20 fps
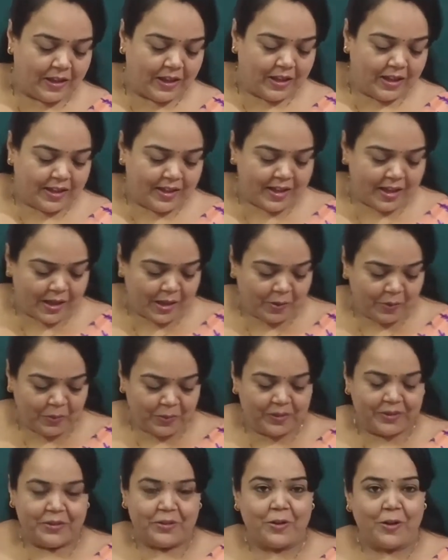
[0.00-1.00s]
Now,
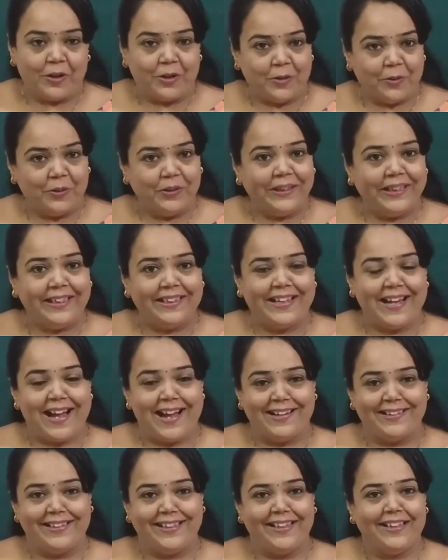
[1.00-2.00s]
not only
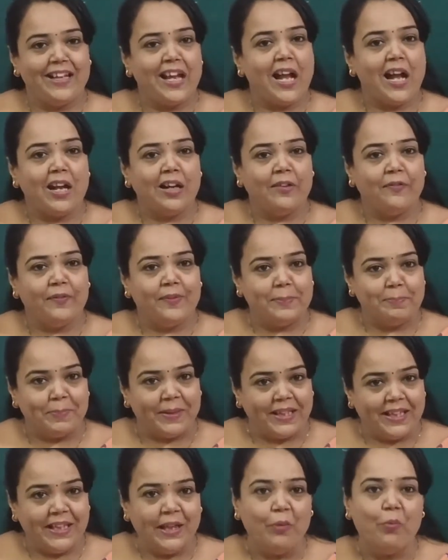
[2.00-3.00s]
that, it had
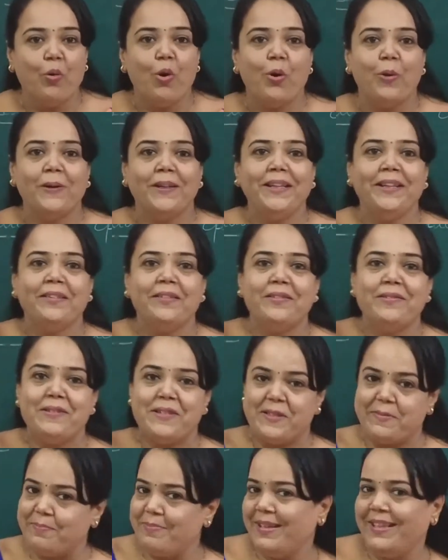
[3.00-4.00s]
many
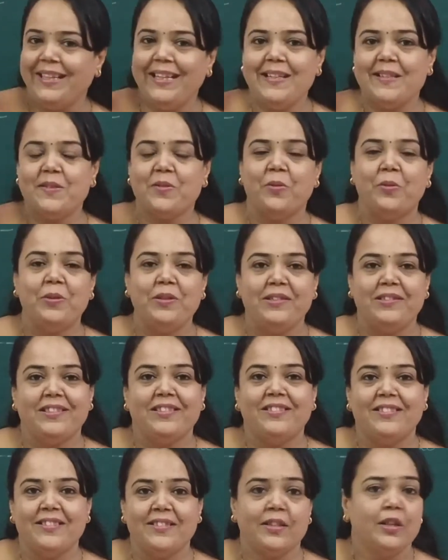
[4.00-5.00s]
warriors, many
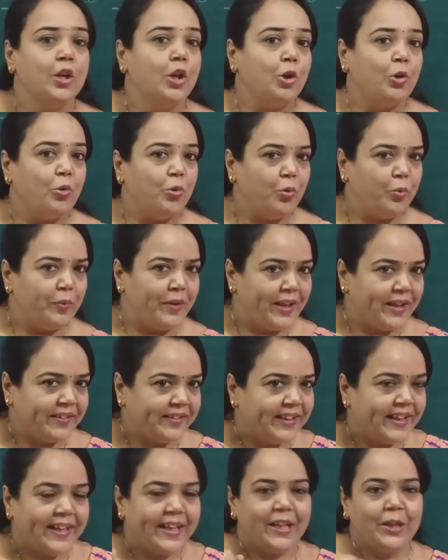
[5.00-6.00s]
soldiers who were
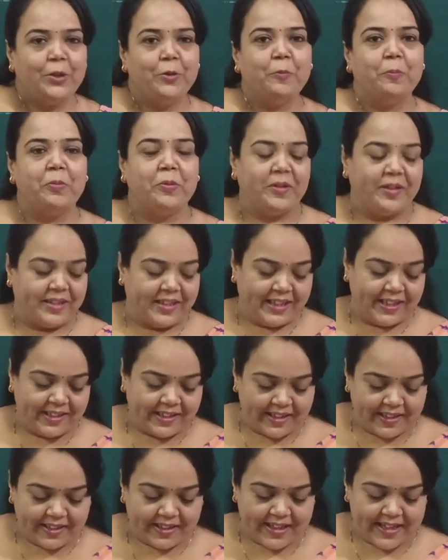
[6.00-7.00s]
there to protect
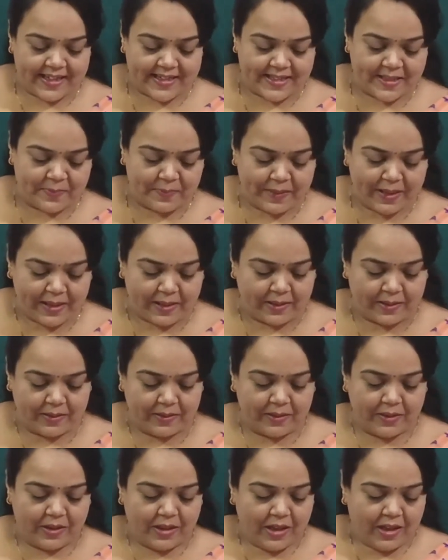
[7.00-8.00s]
it as well.
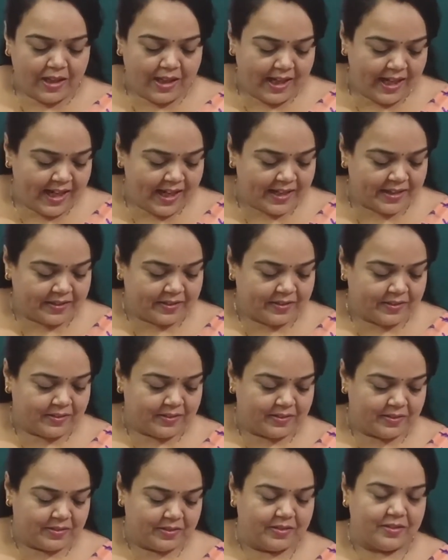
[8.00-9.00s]
And
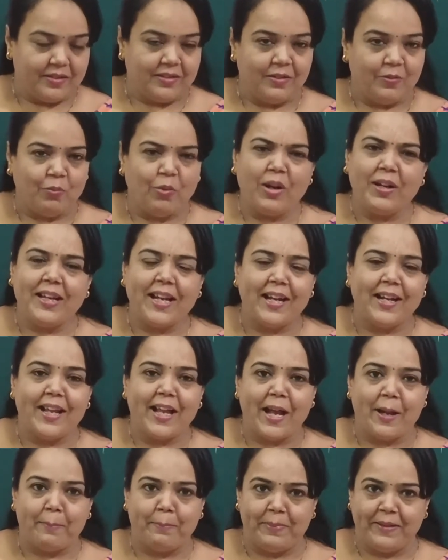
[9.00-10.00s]
what had
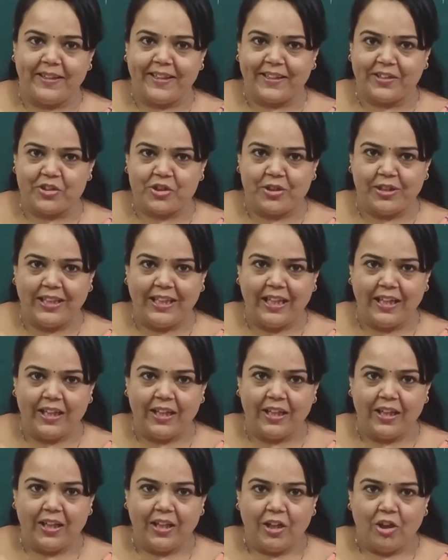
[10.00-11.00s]
happened actually?
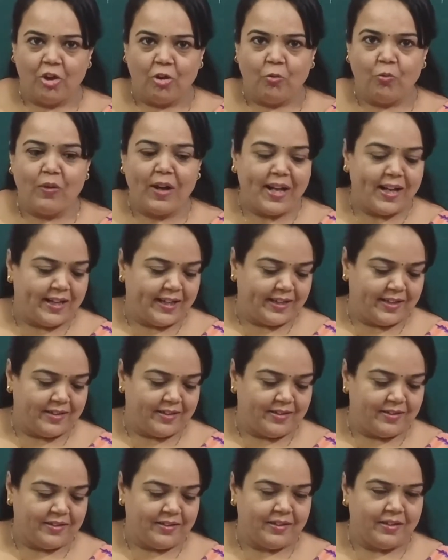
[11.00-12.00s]
Why?
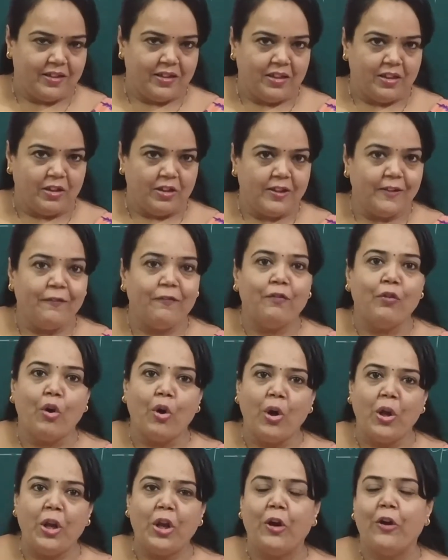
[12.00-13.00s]
The
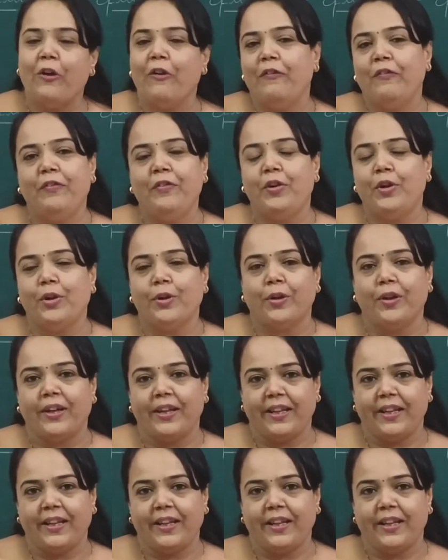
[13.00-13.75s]
fall of Troy.